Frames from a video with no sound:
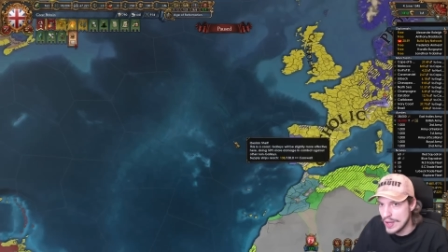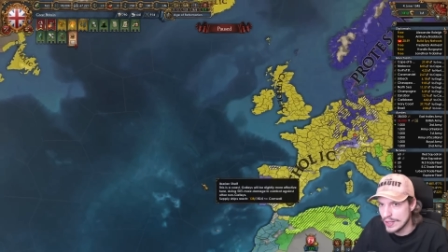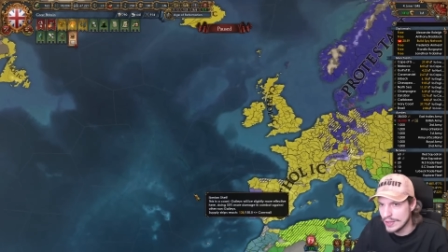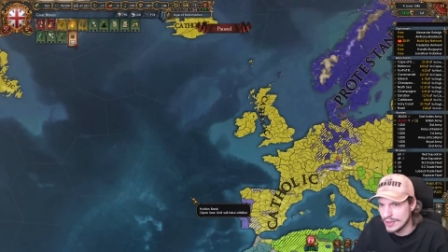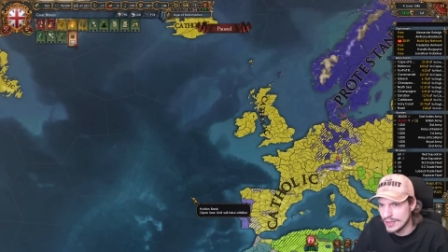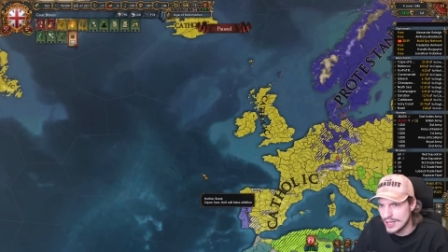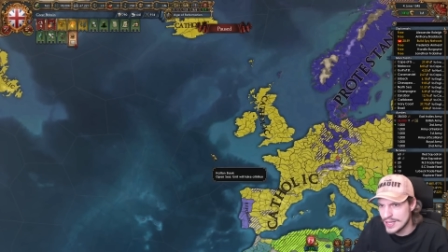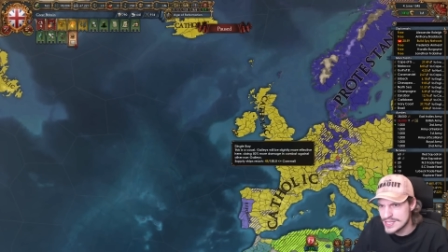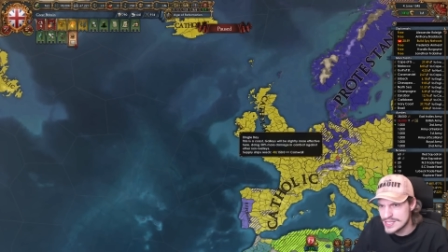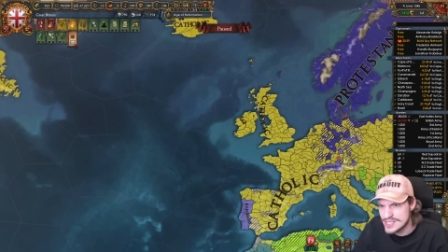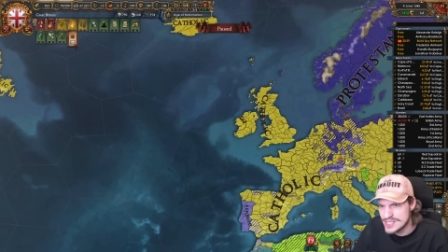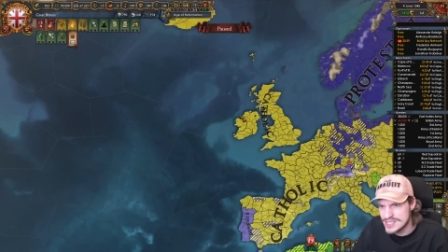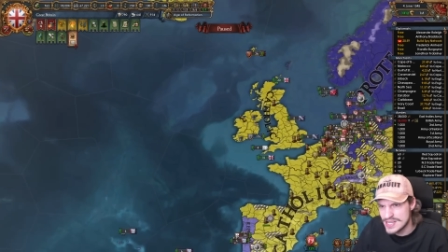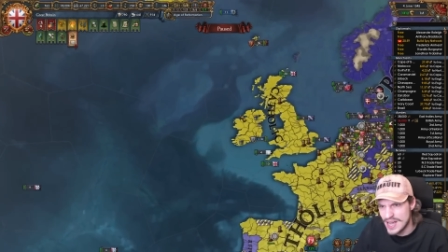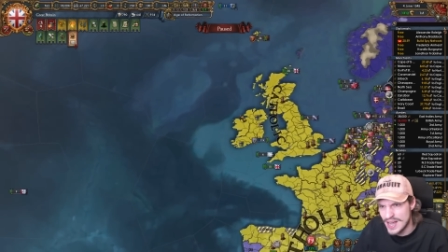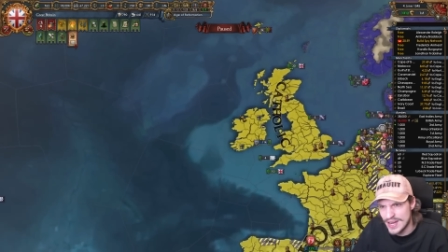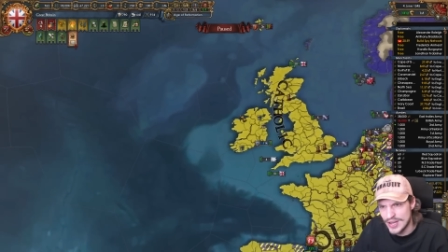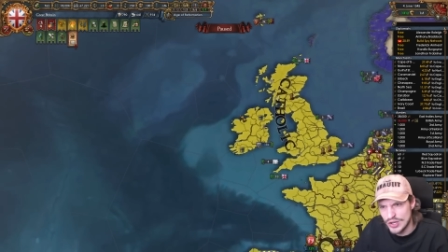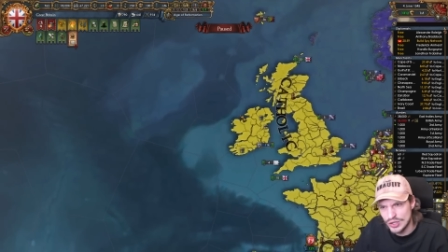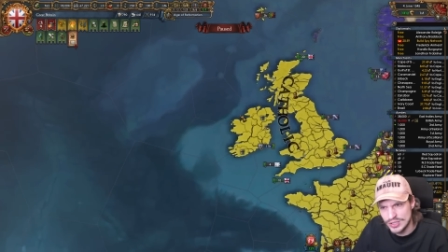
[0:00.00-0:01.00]
unless
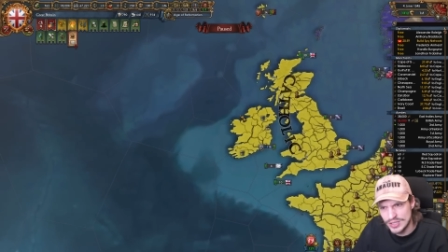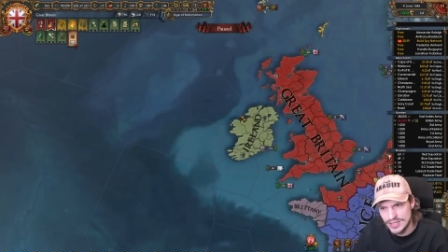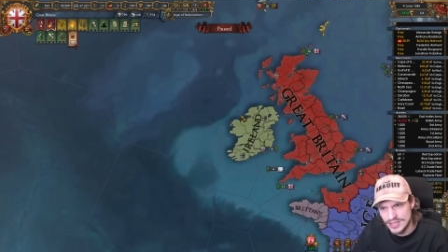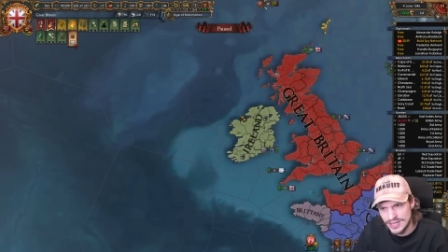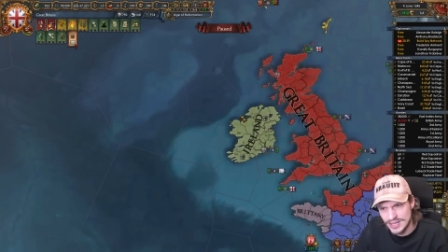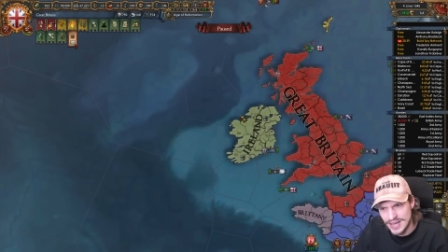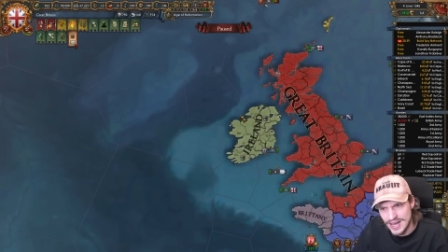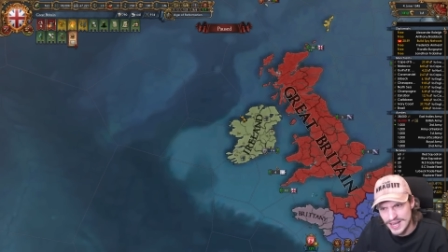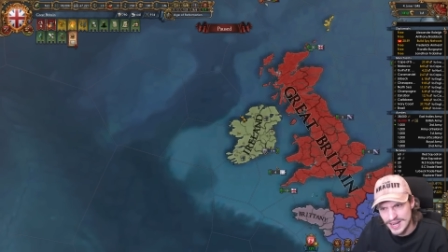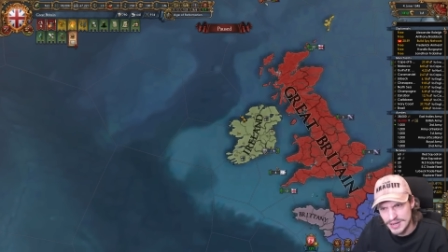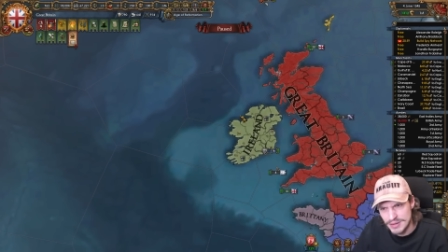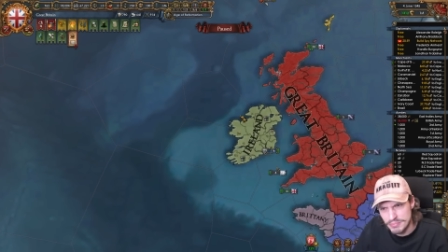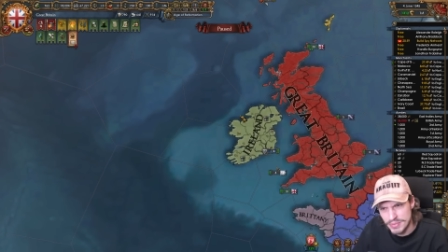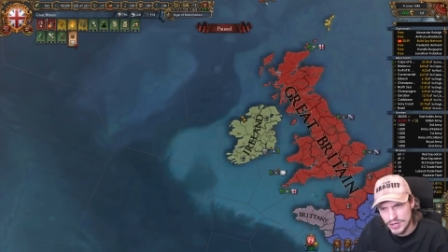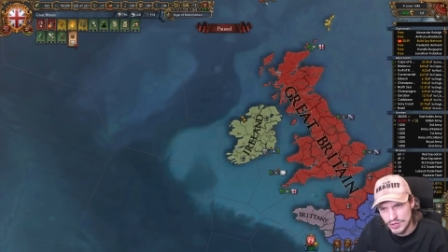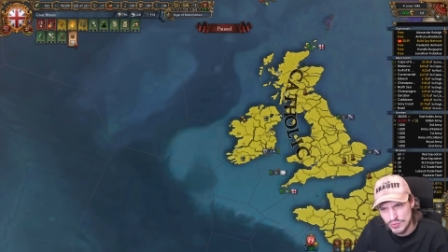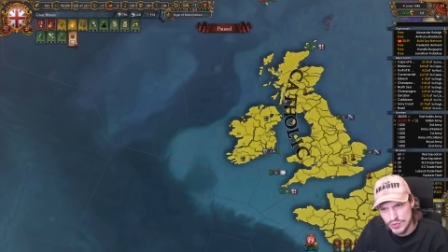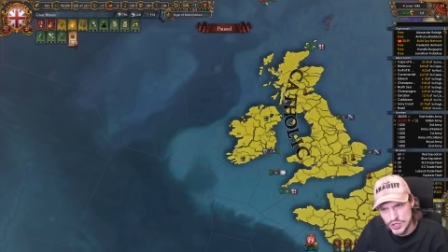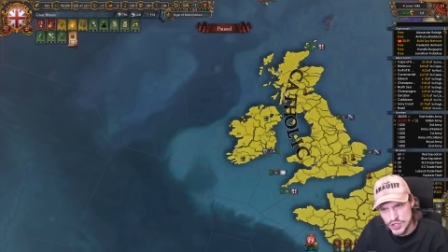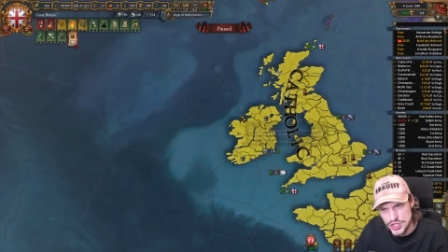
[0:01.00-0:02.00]
Ireland got it
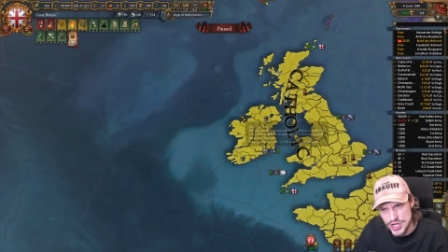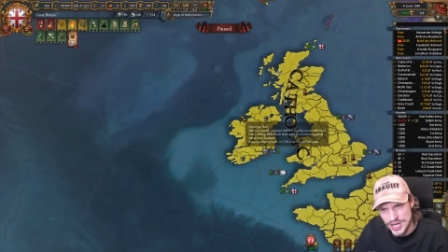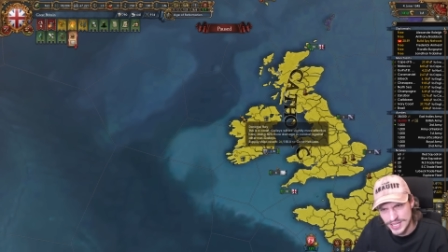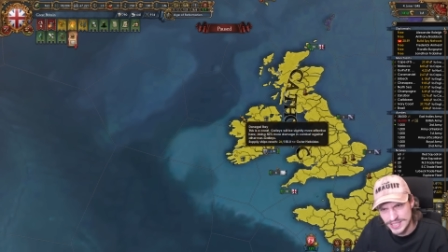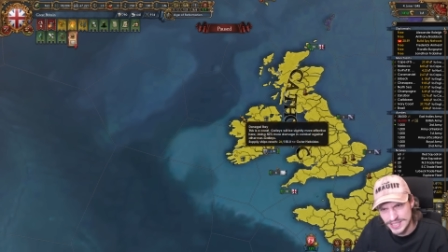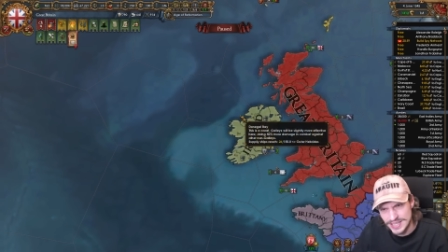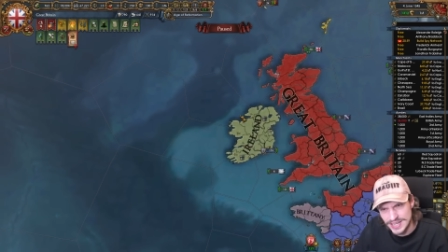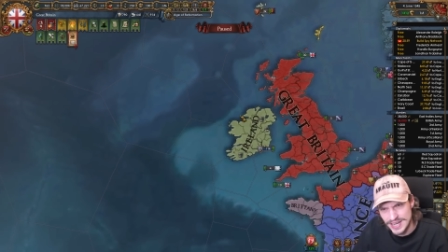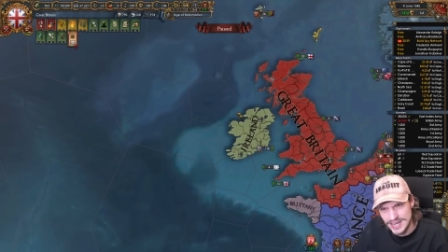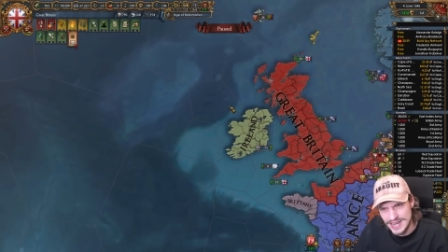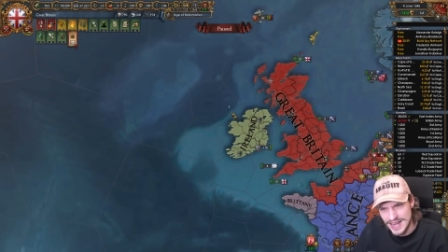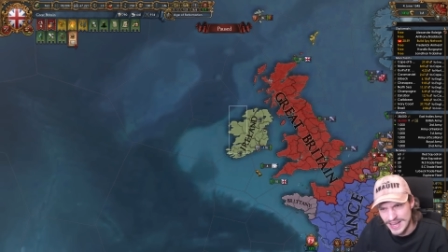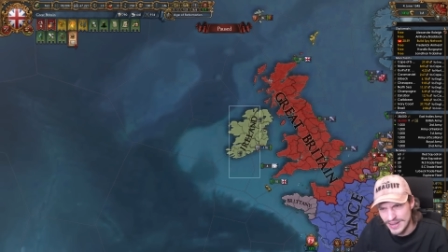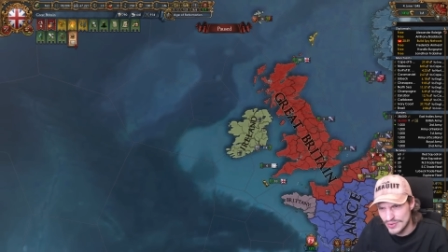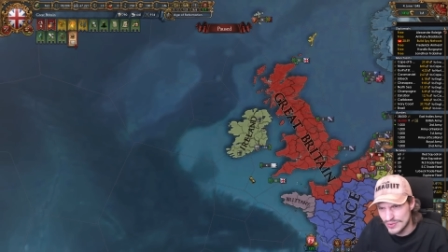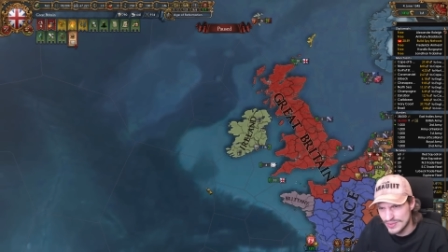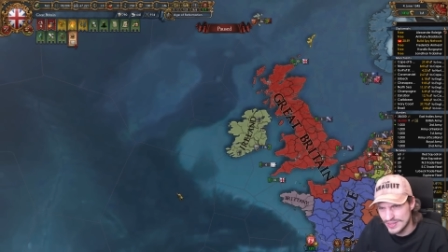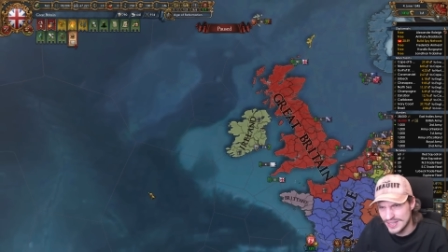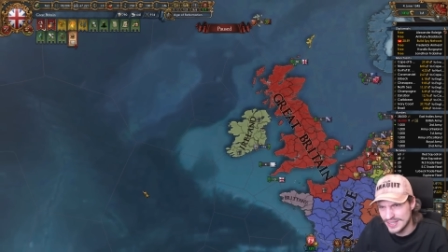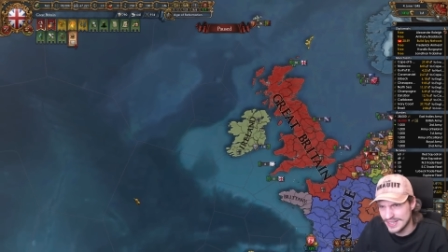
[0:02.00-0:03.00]
but rejected it, I
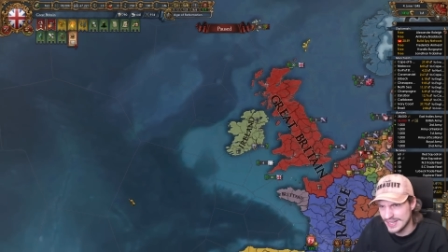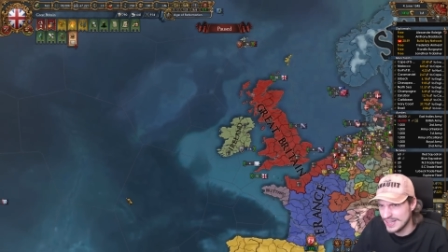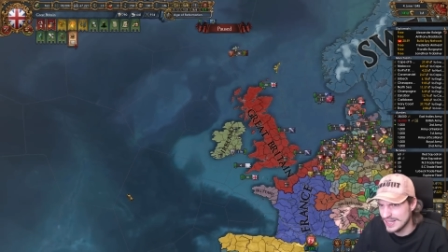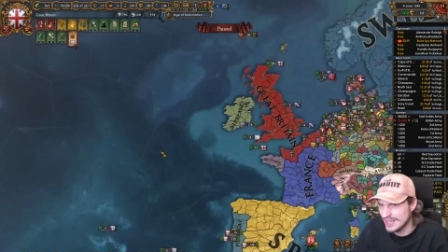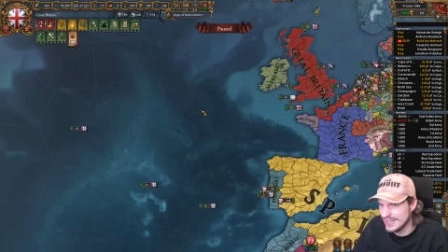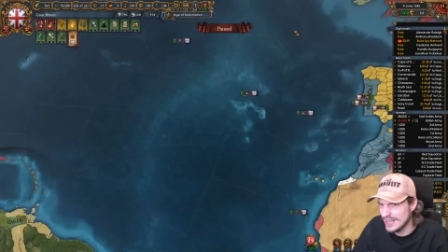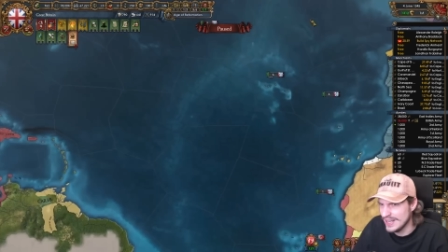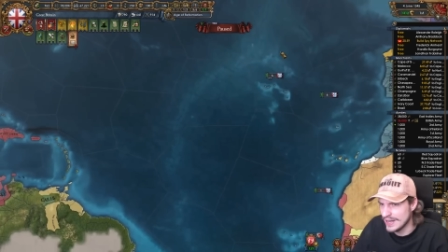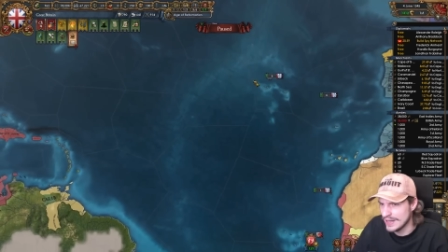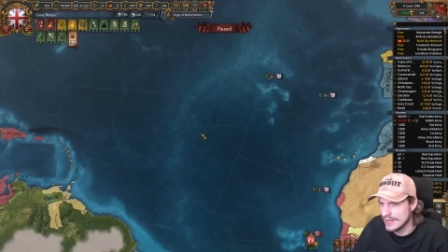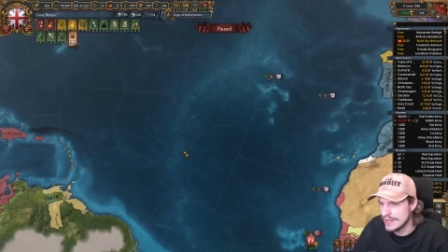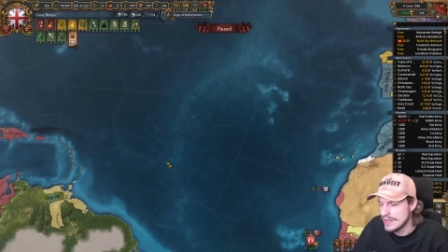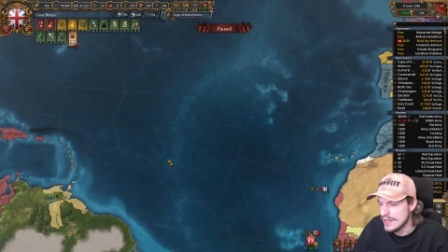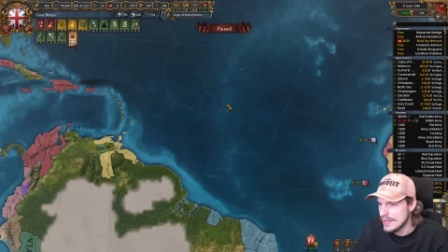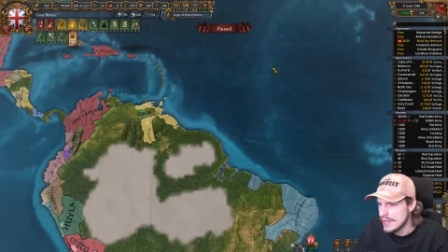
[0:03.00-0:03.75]
don't think they can get it.